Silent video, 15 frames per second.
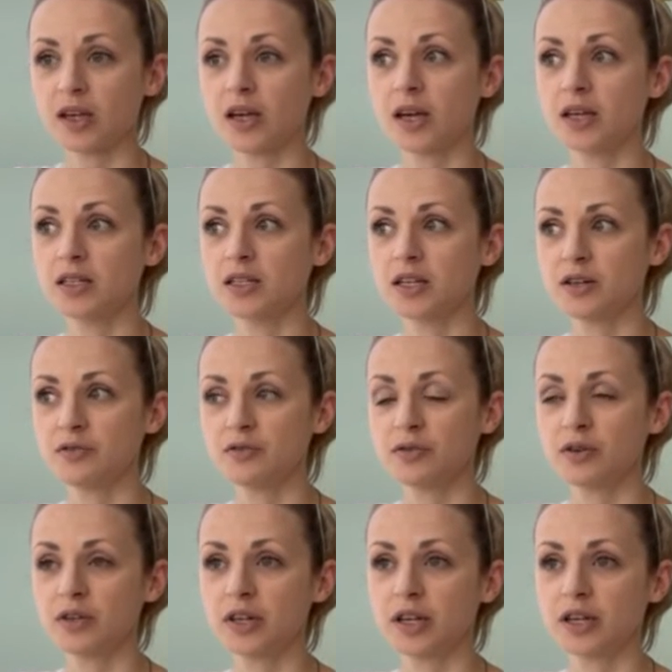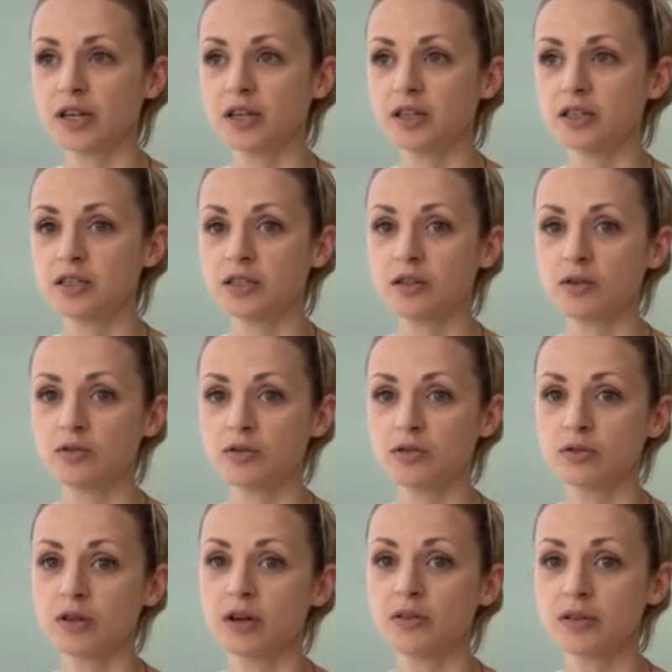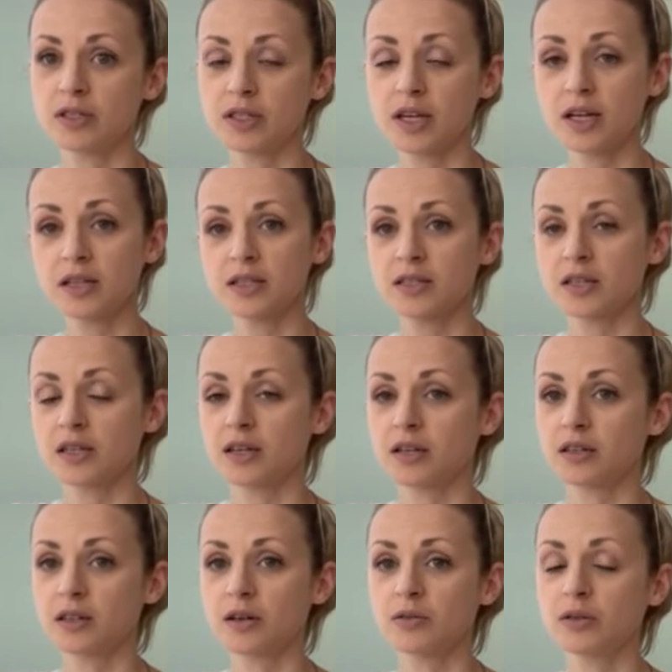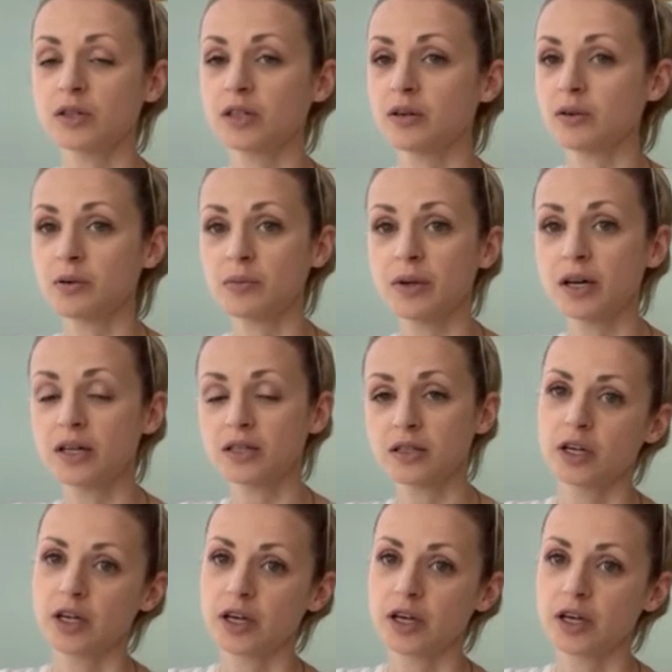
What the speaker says: and therefore they can't go to our cells, they can go in our blood,